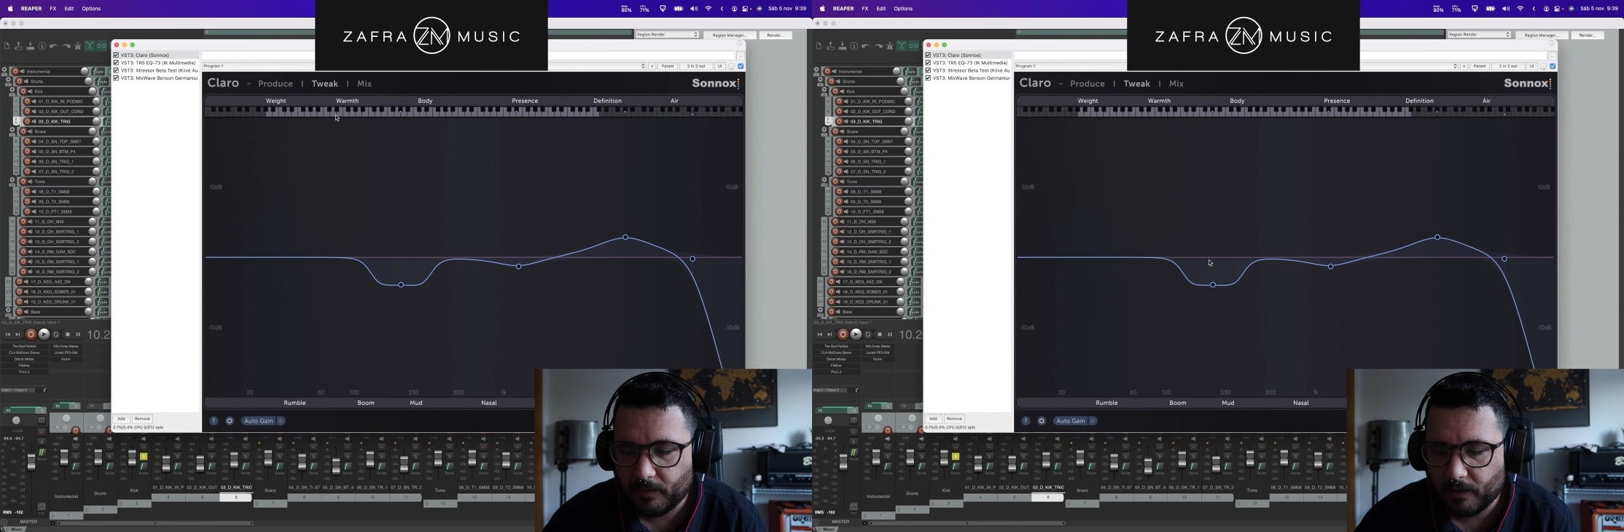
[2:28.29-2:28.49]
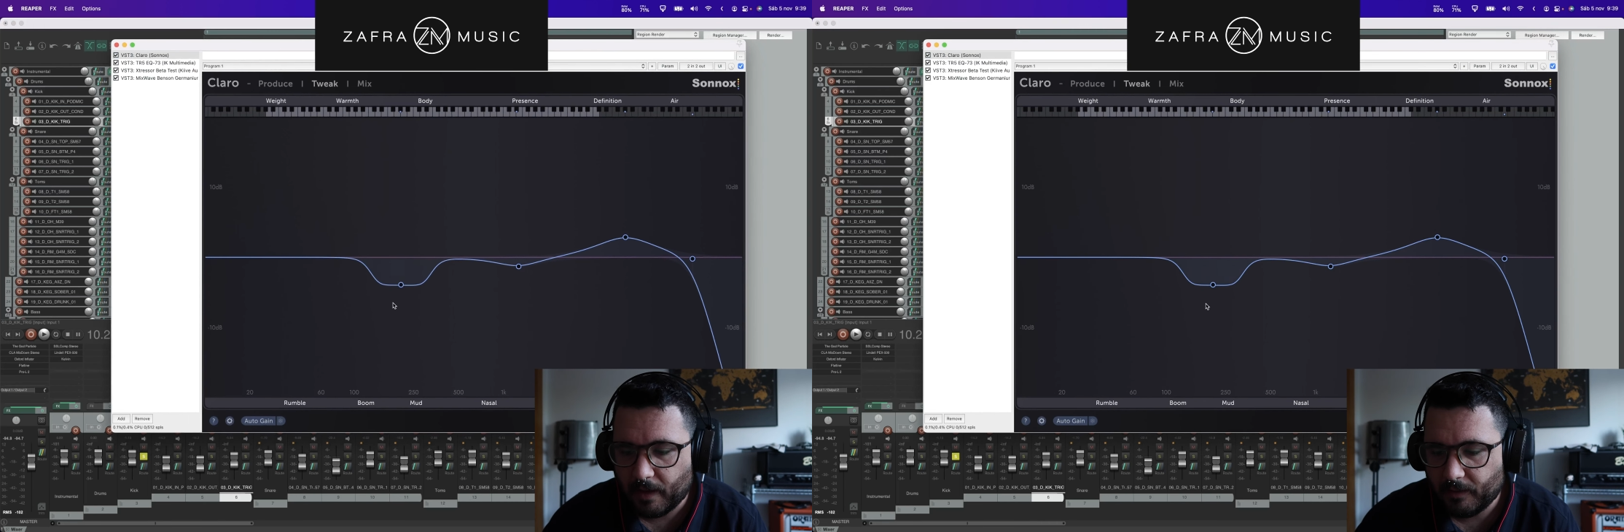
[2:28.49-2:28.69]

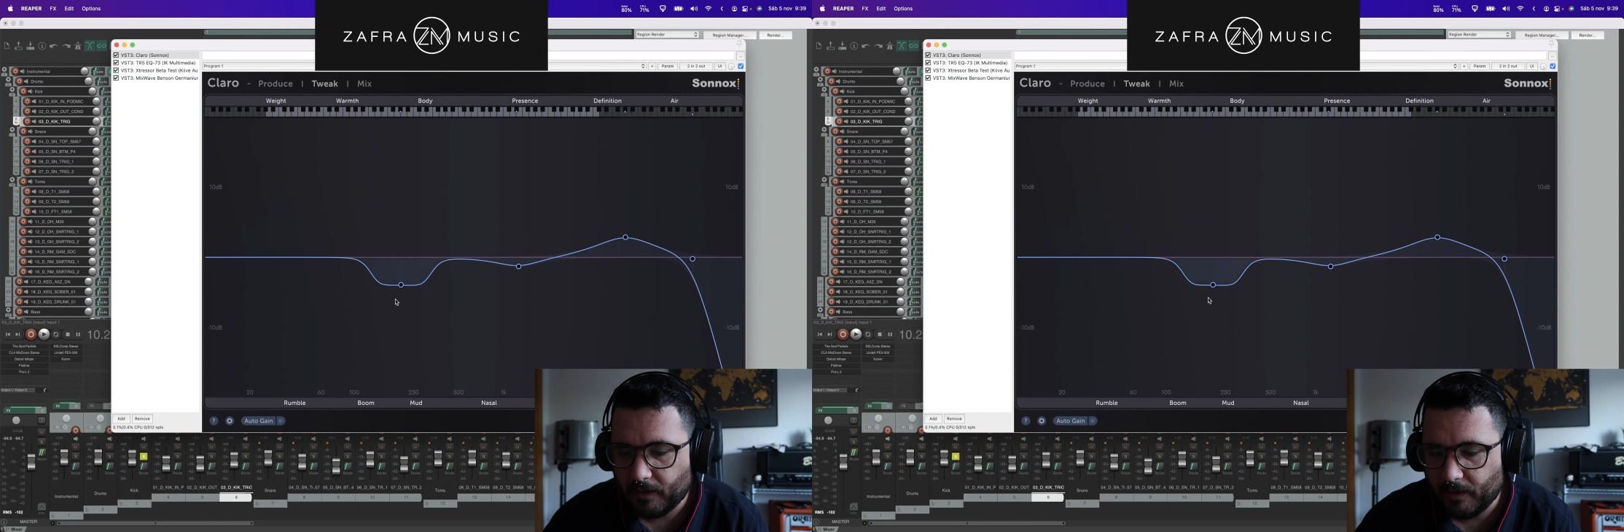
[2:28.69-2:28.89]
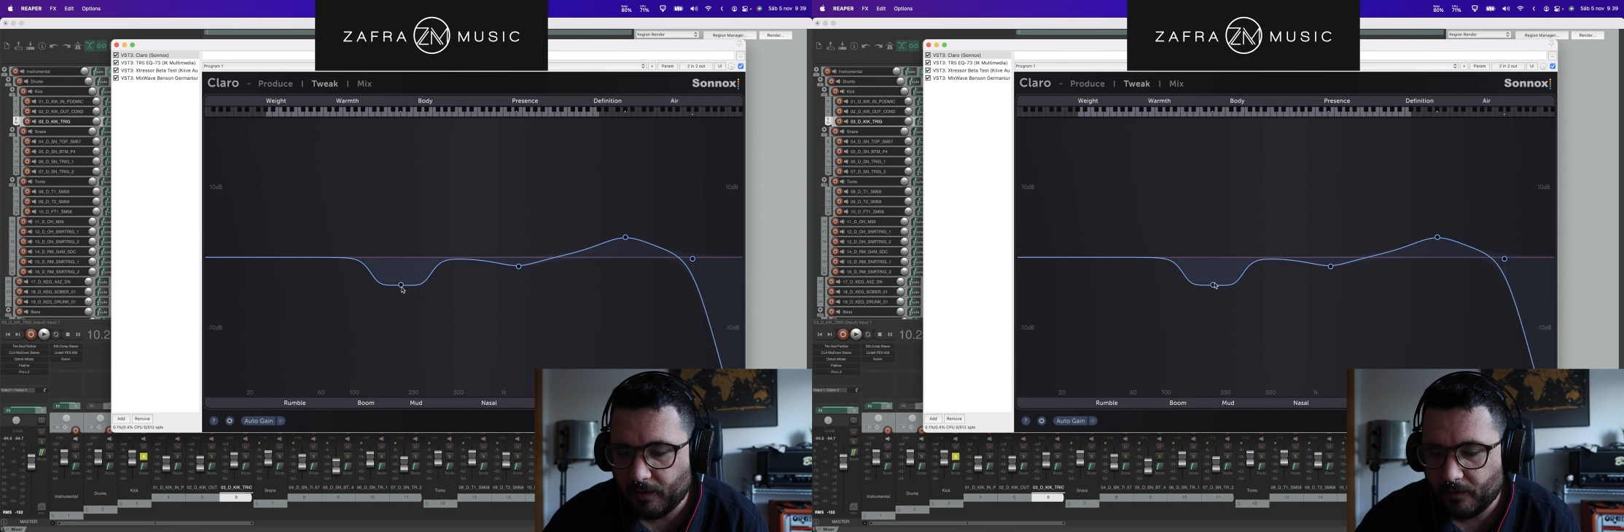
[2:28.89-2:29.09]
light
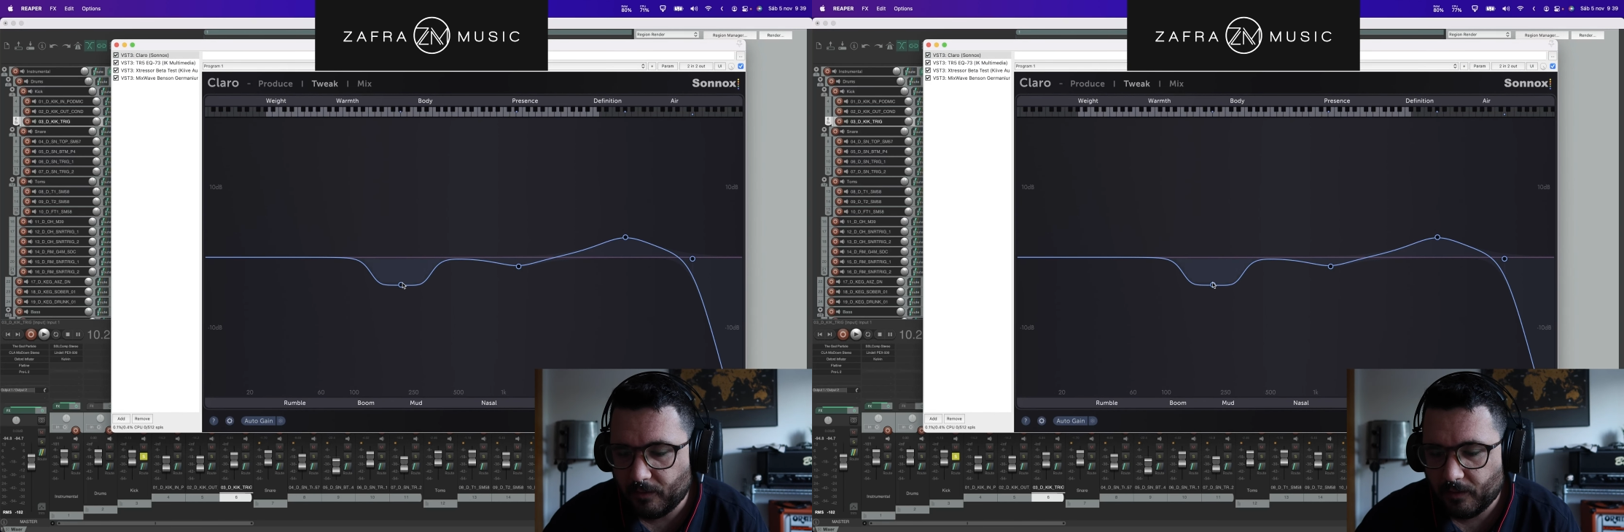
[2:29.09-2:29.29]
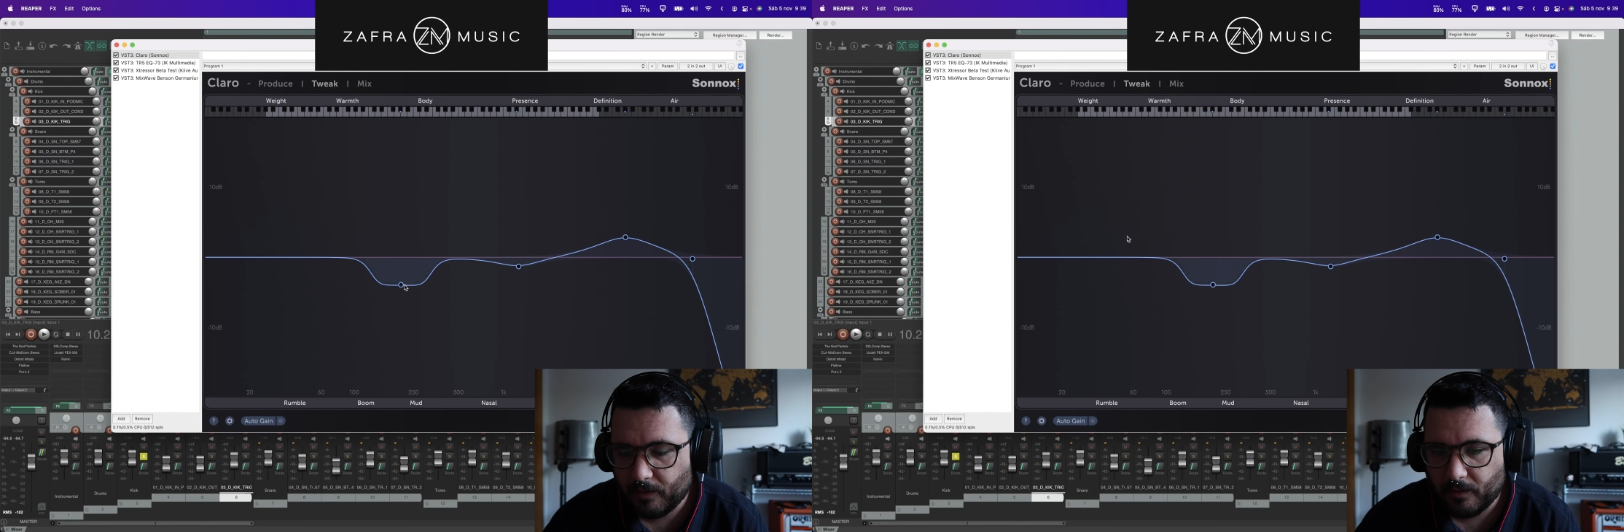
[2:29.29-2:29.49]

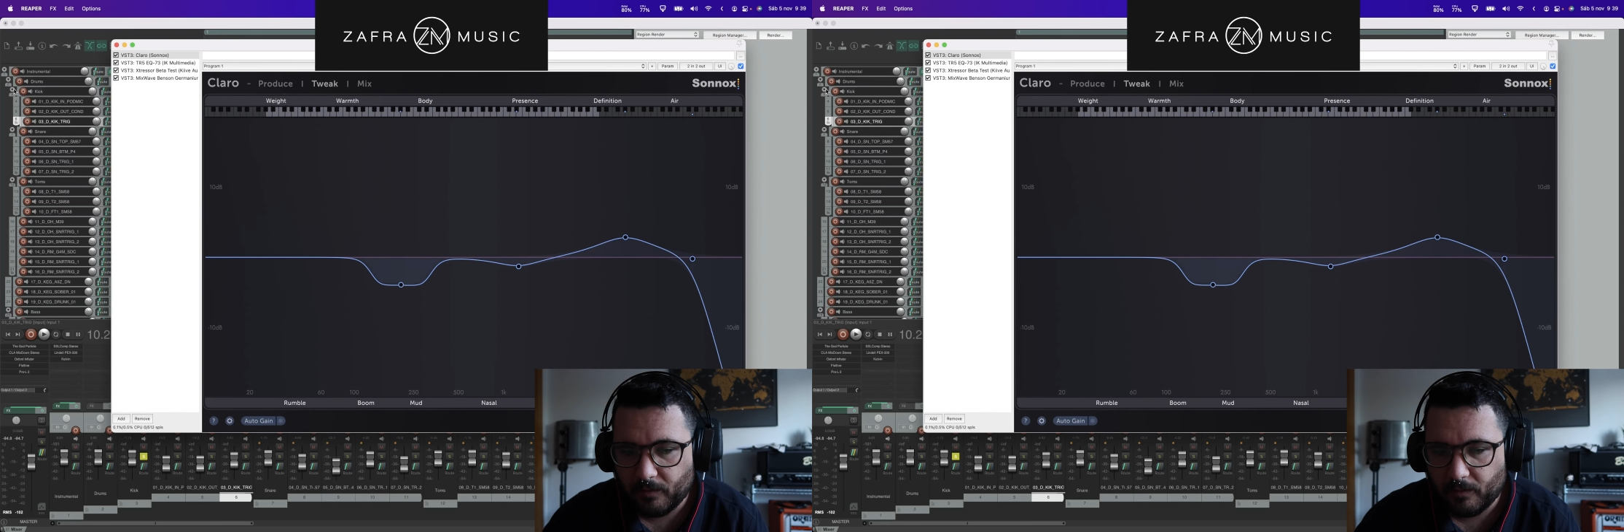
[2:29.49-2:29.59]
EQ,